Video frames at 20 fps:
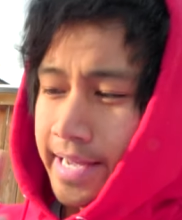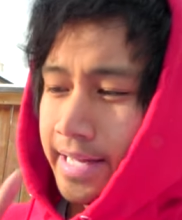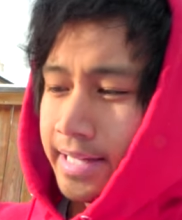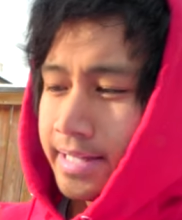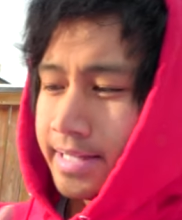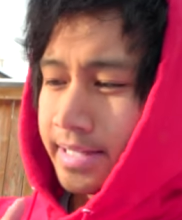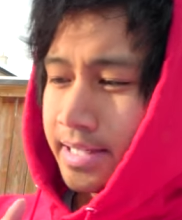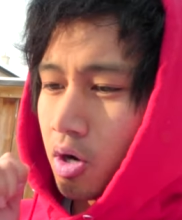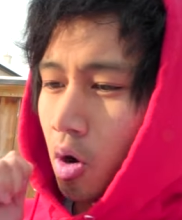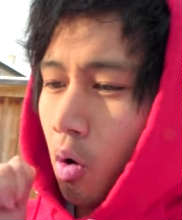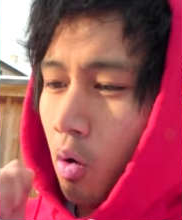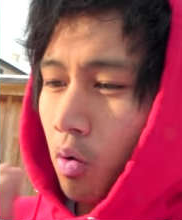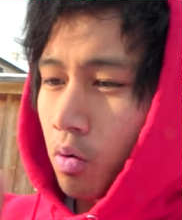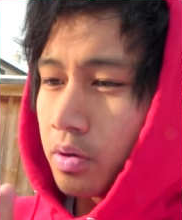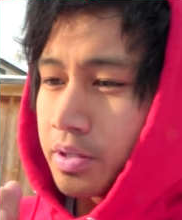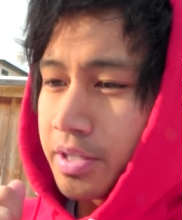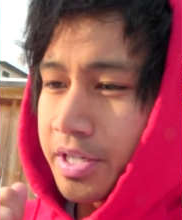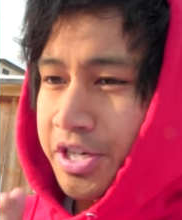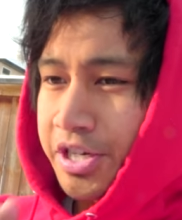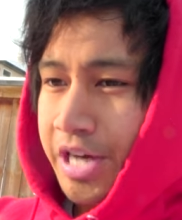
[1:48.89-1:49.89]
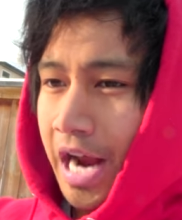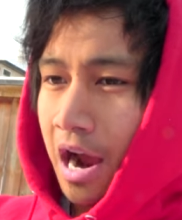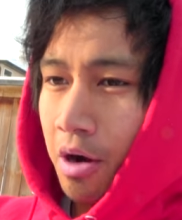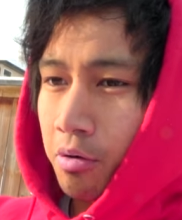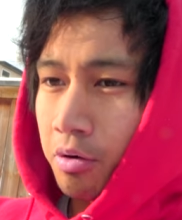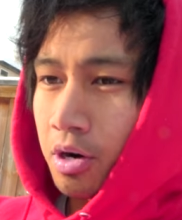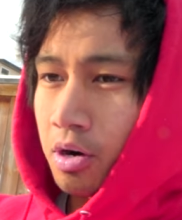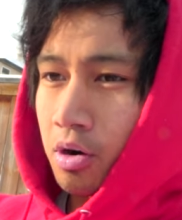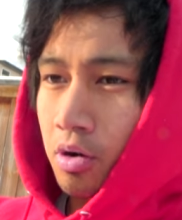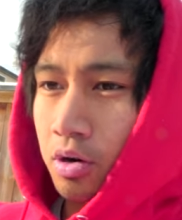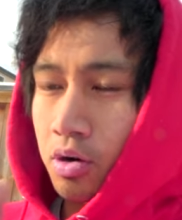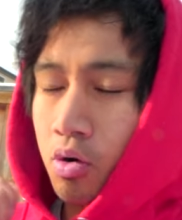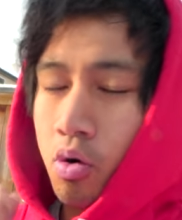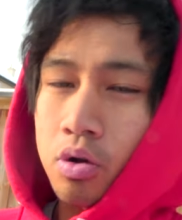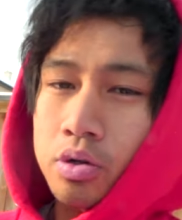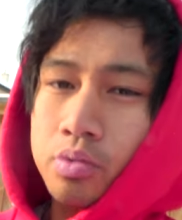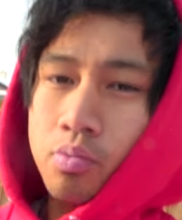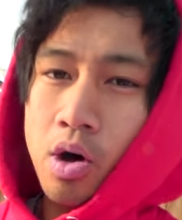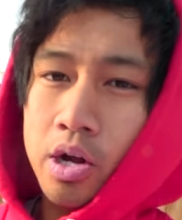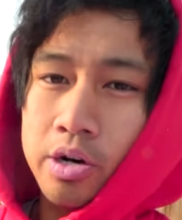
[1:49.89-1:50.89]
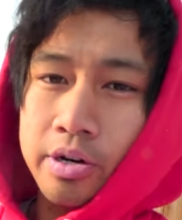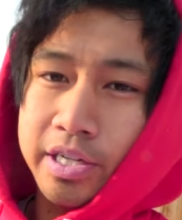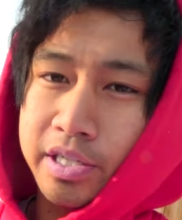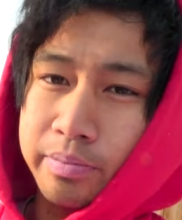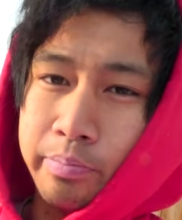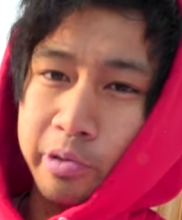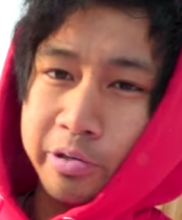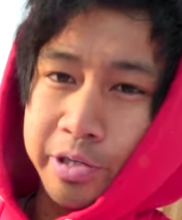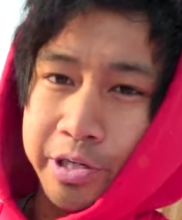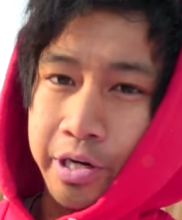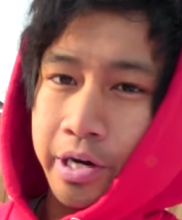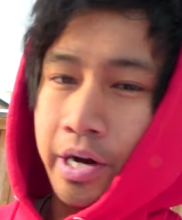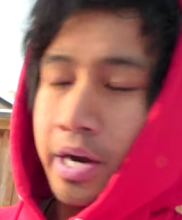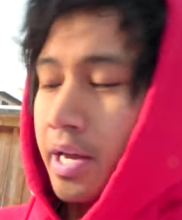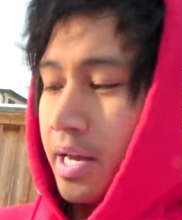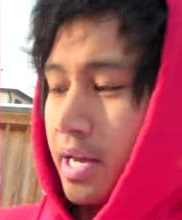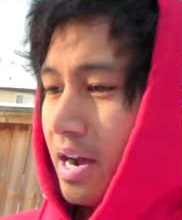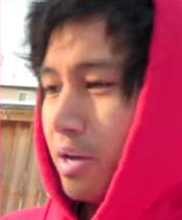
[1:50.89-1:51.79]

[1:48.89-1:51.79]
It's cold shower or cold water exposure.